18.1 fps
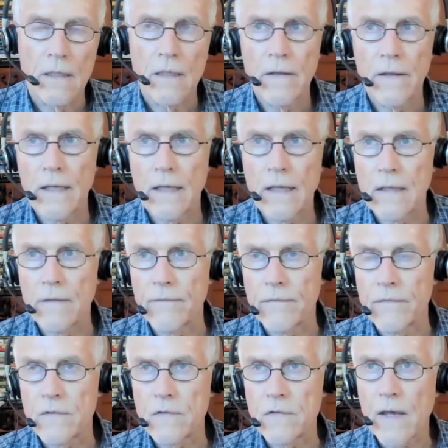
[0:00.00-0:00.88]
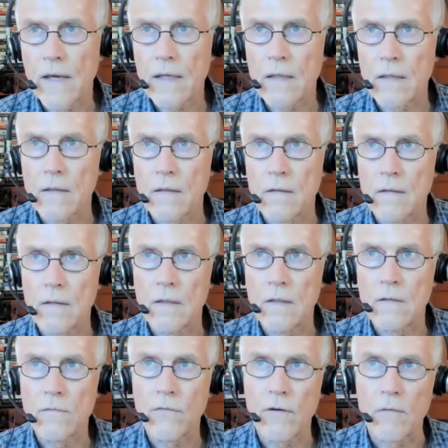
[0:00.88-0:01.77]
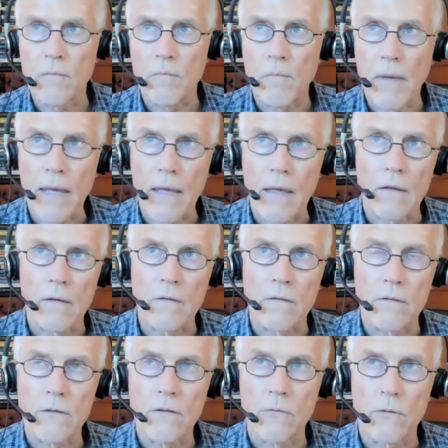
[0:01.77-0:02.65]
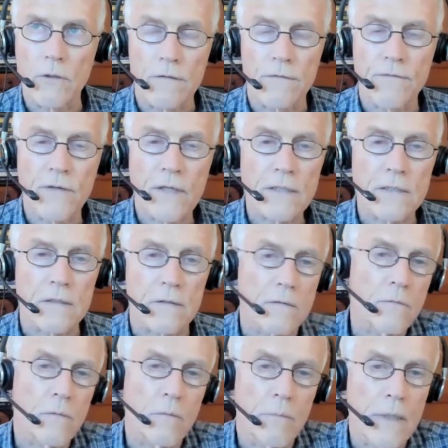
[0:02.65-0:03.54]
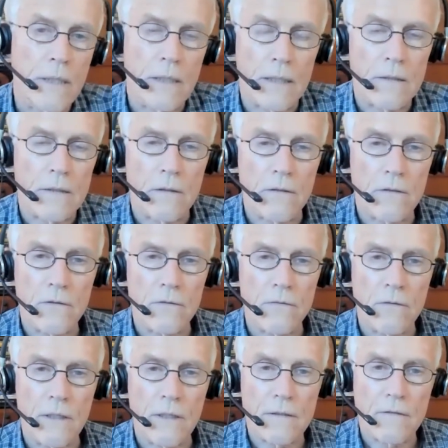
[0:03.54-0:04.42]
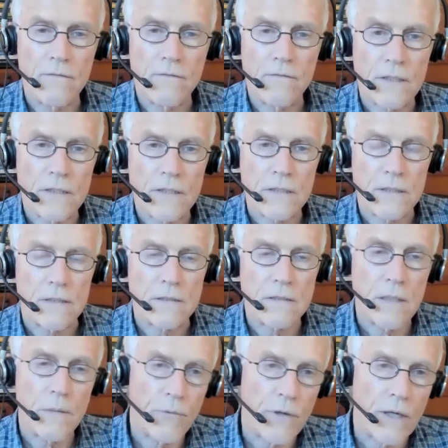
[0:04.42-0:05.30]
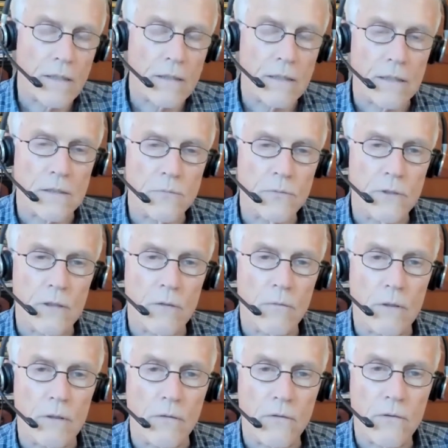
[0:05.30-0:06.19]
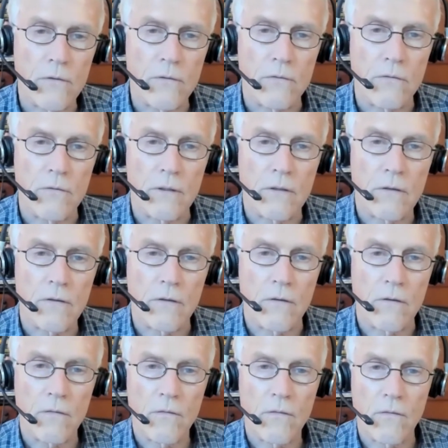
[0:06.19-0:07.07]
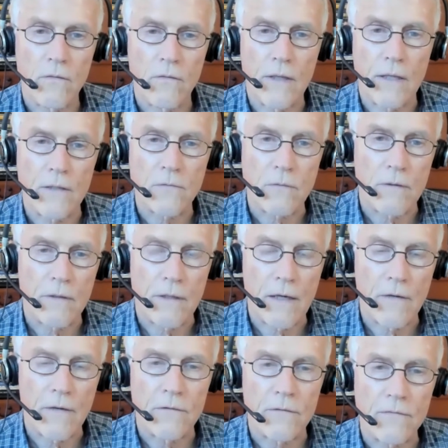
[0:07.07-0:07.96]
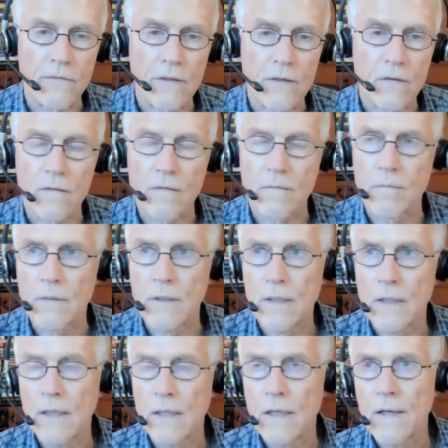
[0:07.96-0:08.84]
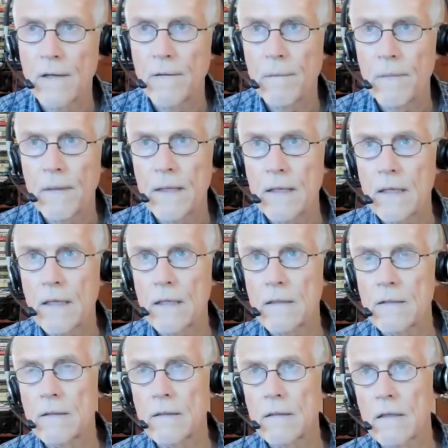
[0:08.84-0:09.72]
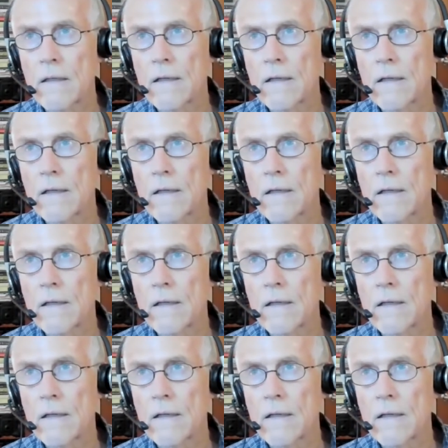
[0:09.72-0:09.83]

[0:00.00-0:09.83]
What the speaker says: And second, it's very male. We're going to fix it. That's what men like to do. They like to fix things. They break things pretty well too, of course. So that's why they have to fix them. And